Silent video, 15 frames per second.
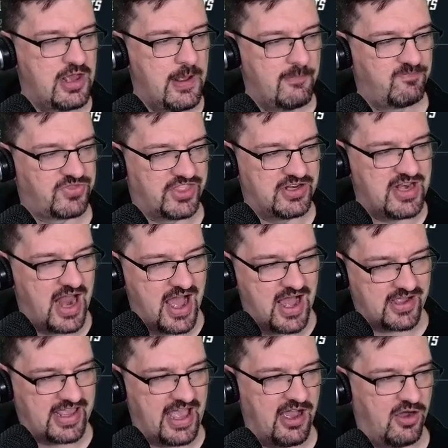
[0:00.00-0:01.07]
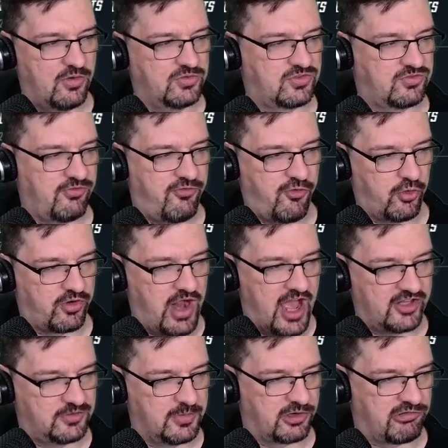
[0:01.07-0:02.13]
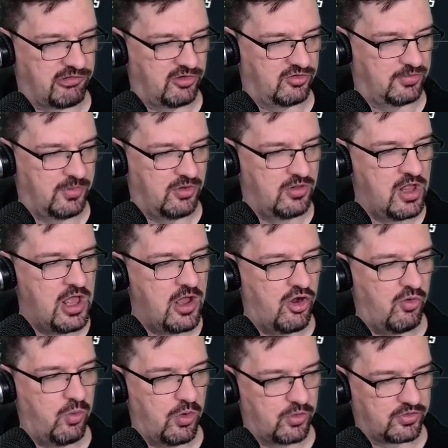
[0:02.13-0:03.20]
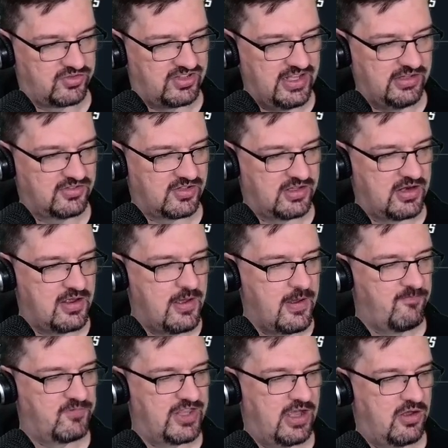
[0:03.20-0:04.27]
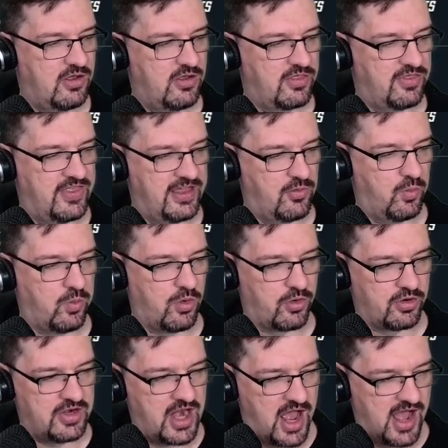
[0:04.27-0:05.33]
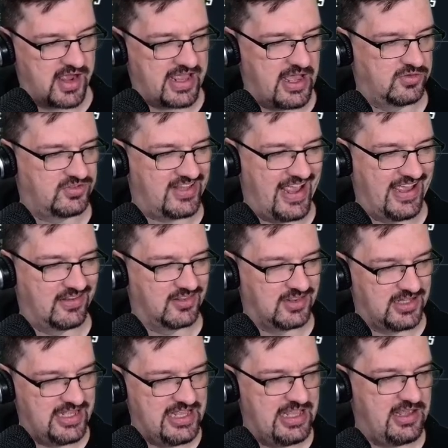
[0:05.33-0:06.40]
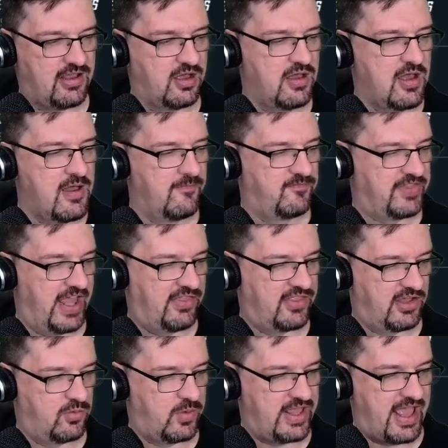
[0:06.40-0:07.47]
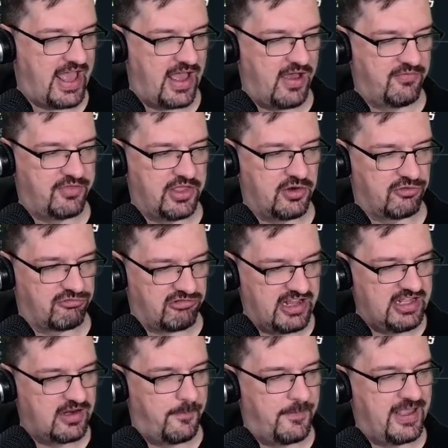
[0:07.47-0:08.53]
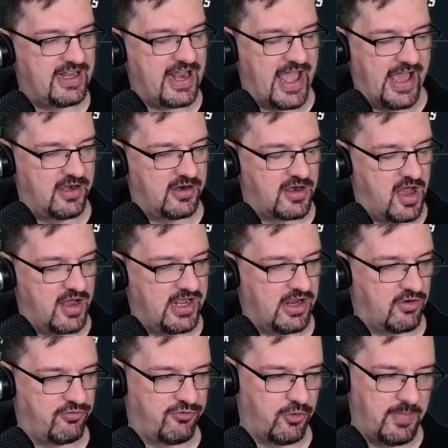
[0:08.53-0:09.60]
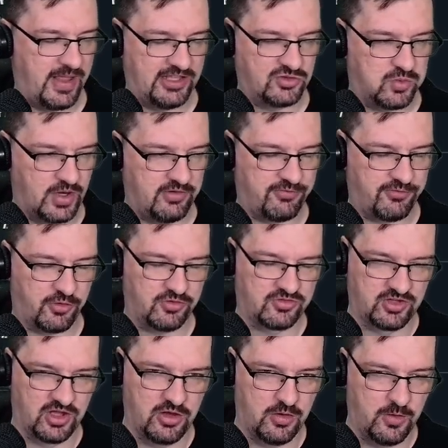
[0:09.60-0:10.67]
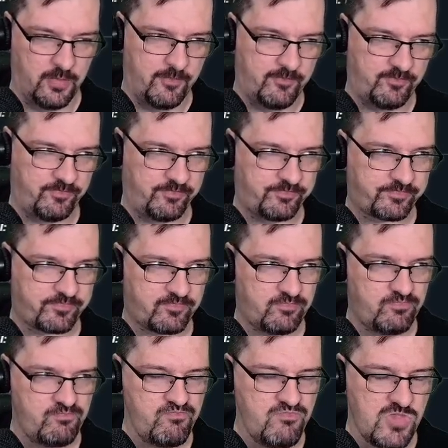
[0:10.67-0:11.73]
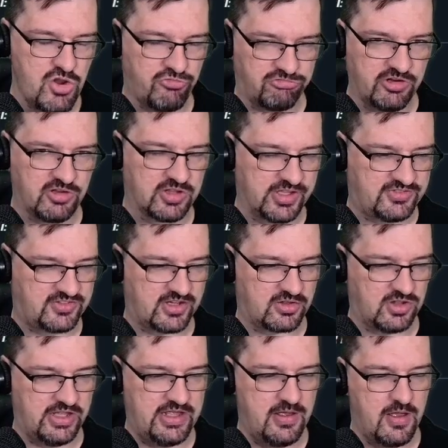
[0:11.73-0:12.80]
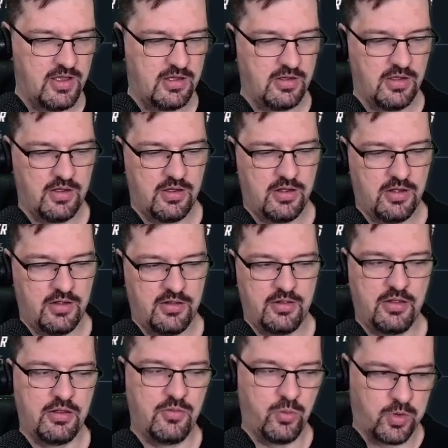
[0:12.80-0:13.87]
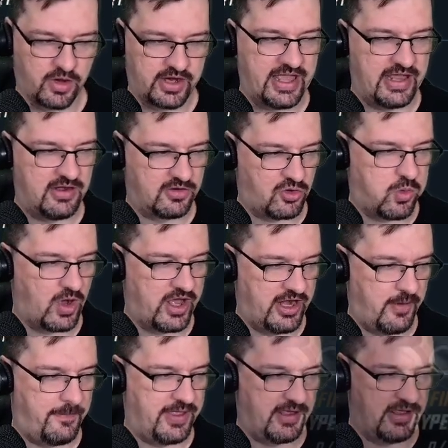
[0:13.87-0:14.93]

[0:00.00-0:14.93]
the knockouts for Cosmic Crucible, war season, then war knockouts and league. And then we have the arena being added on here for May 21st. So realistically, we're getting quite a bit